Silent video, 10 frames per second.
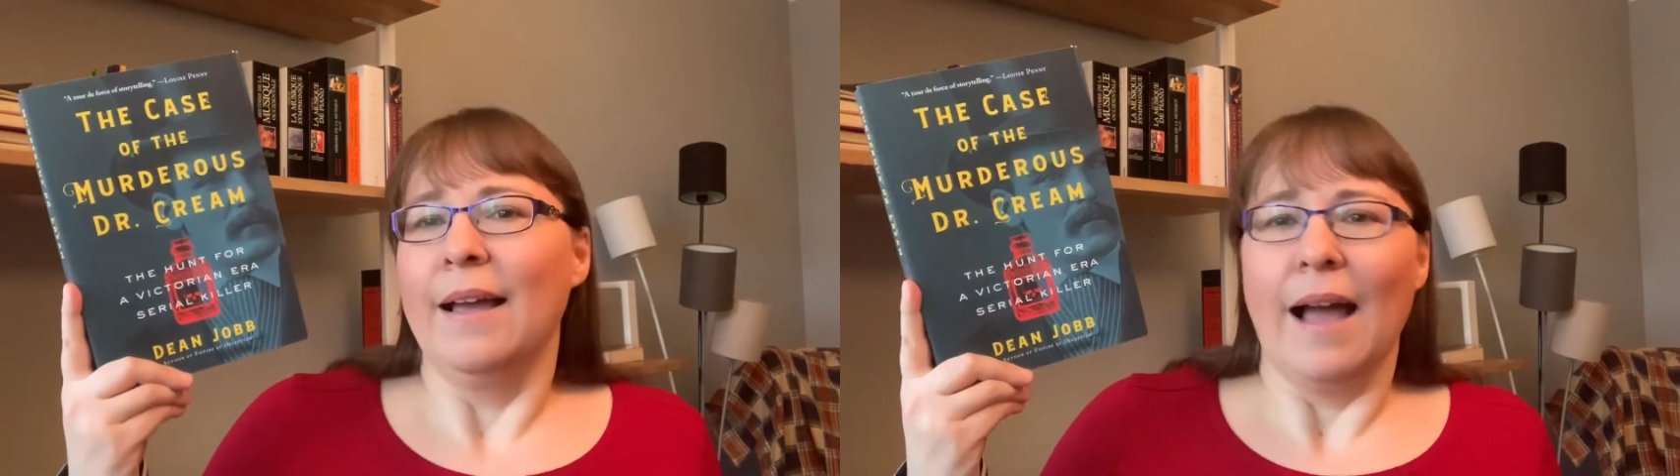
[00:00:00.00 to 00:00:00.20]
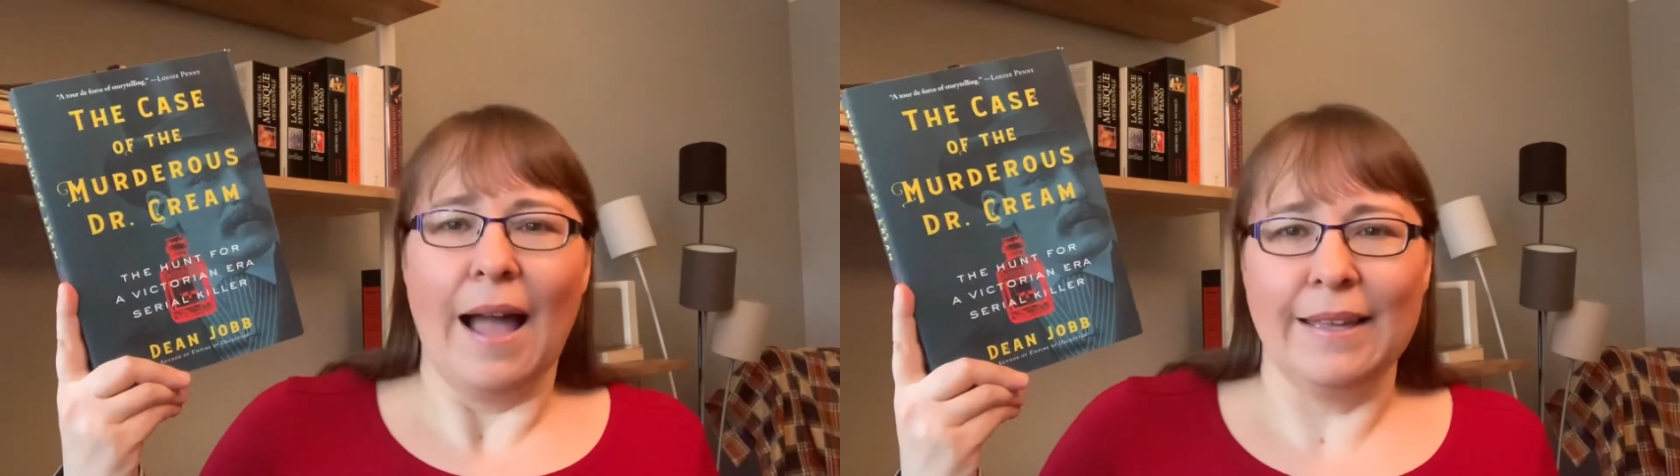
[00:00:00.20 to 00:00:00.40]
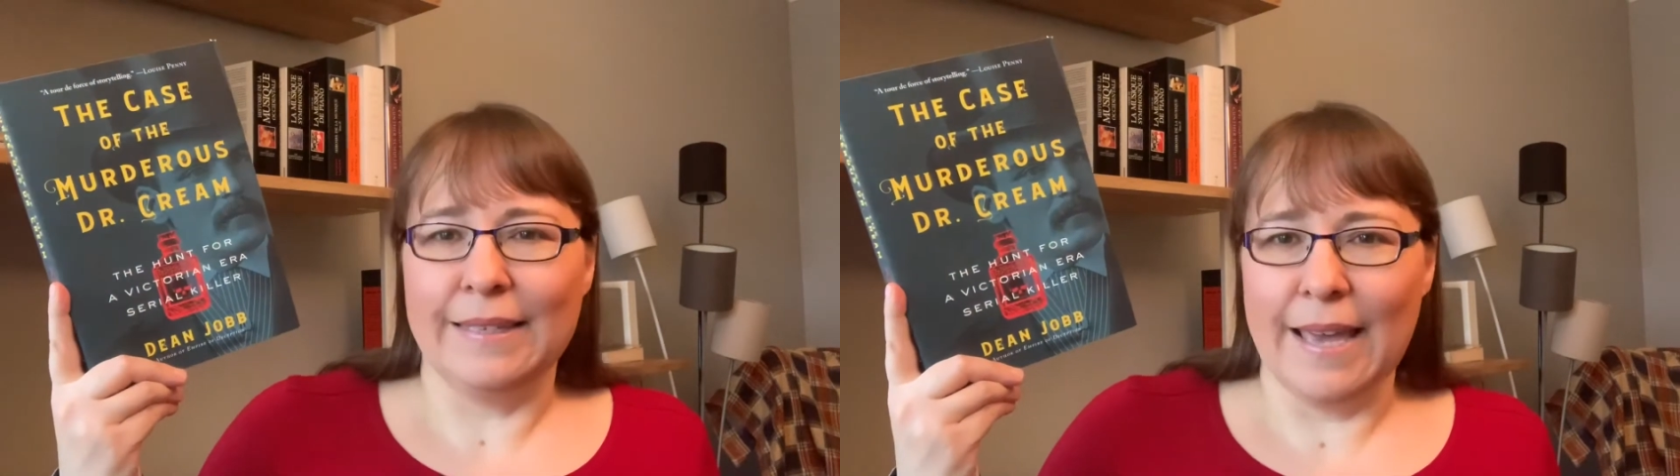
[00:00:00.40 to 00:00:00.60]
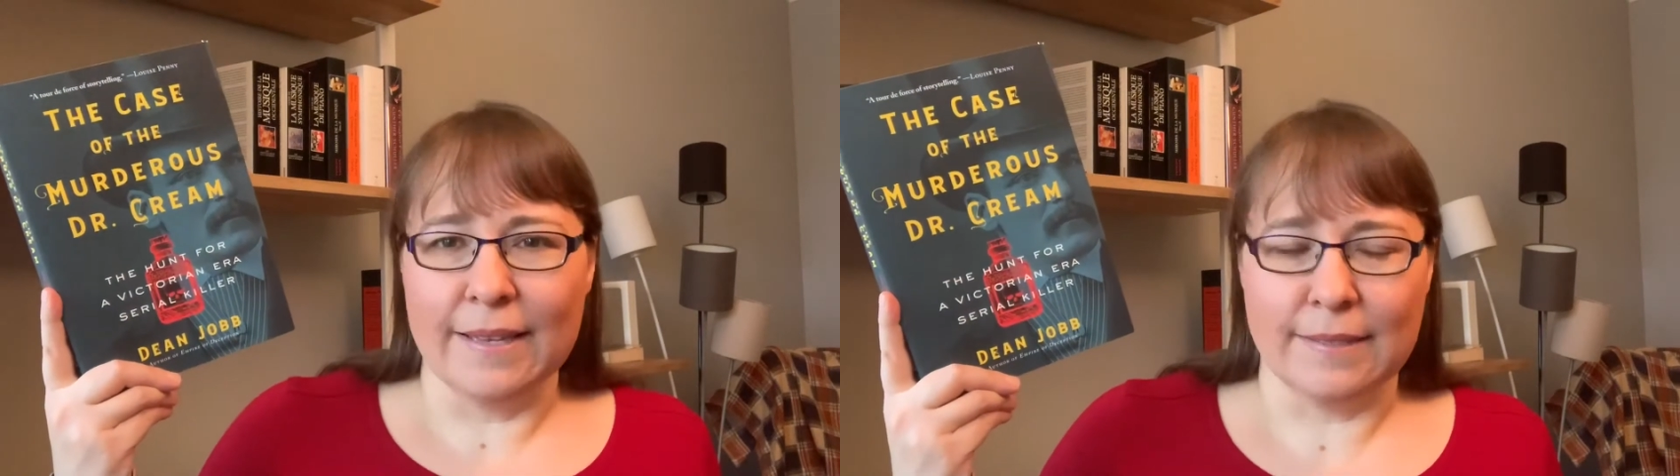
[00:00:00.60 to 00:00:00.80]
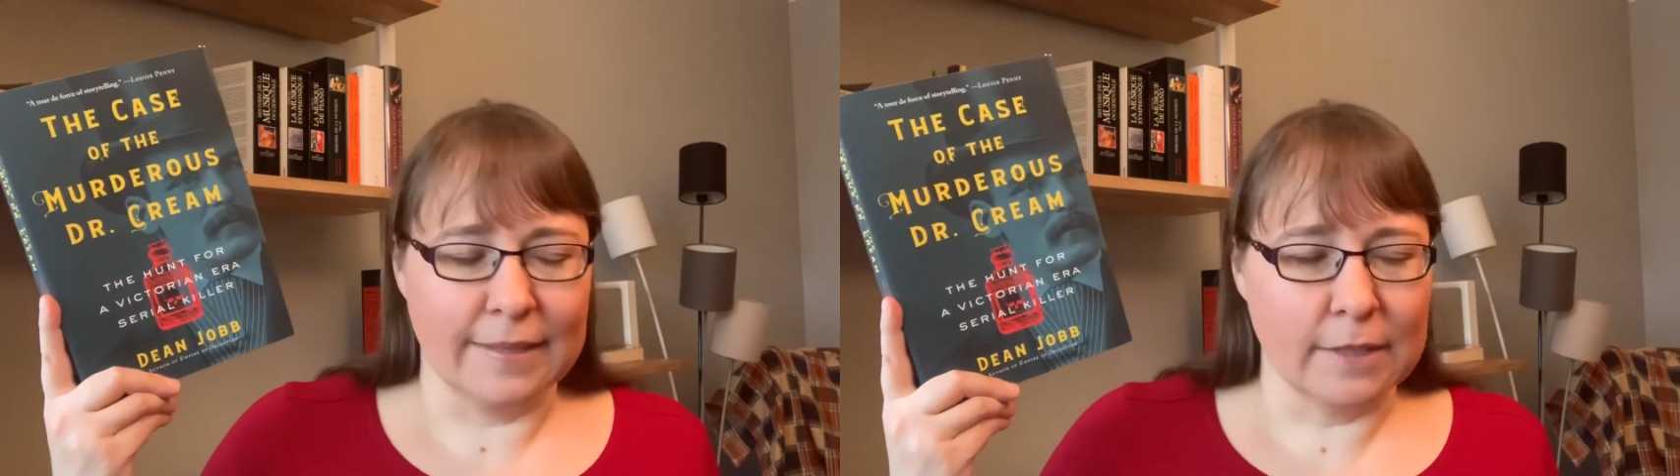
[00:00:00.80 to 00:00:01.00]
I
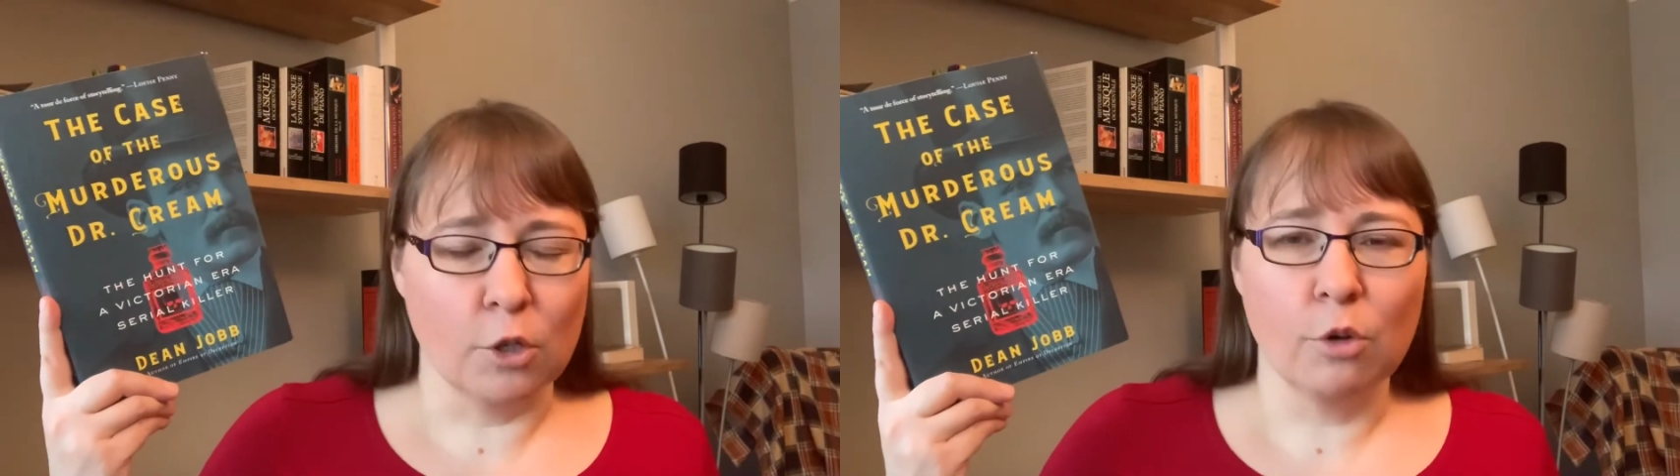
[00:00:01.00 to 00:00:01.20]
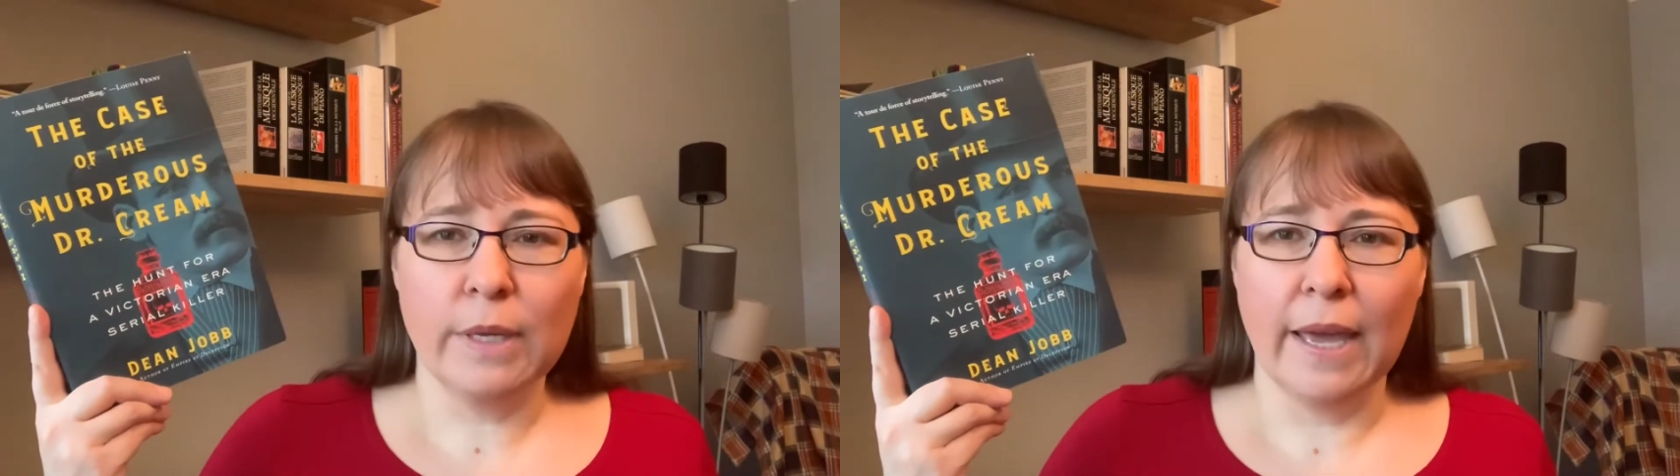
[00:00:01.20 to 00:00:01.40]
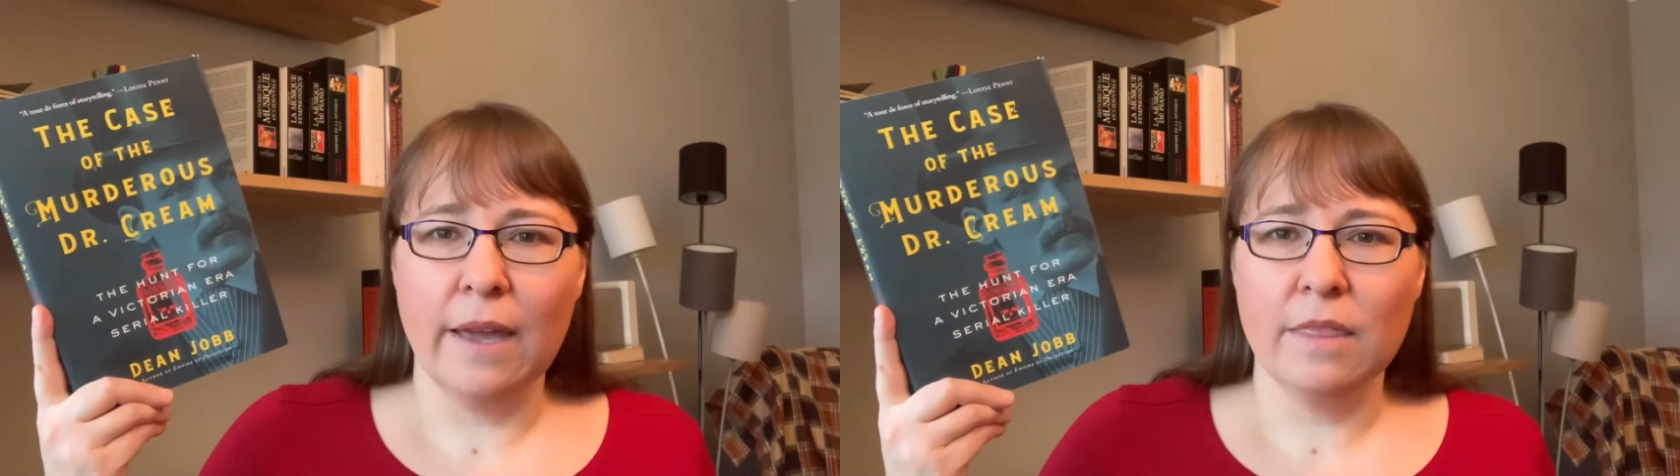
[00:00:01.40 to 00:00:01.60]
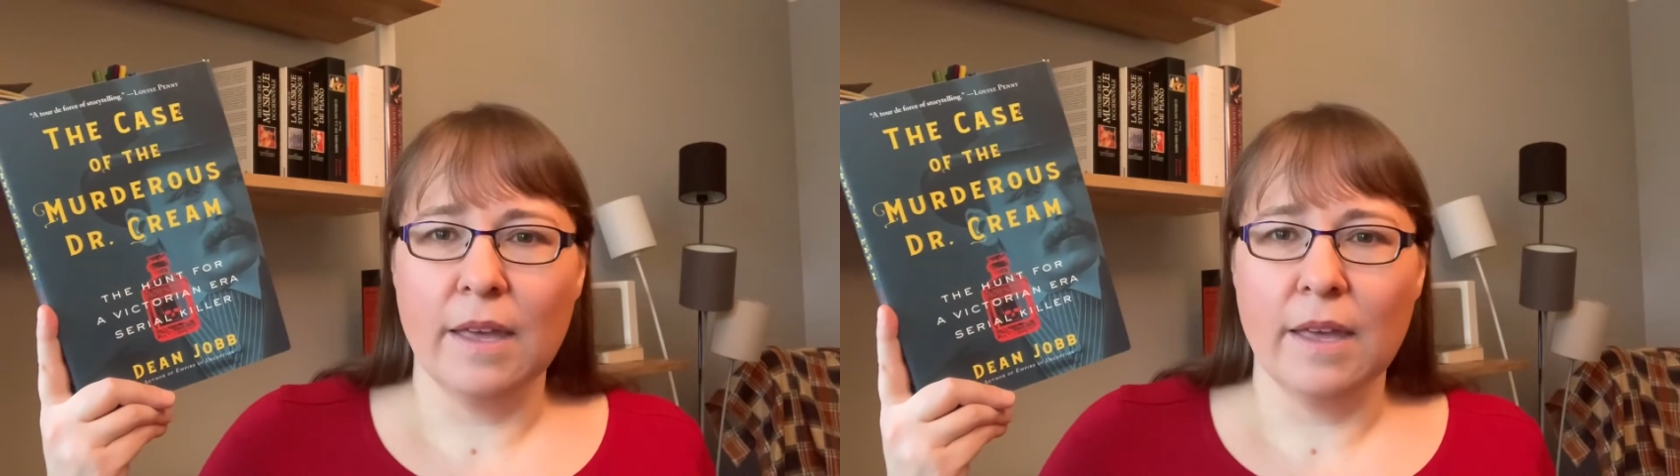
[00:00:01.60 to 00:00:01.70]
guess it's okay.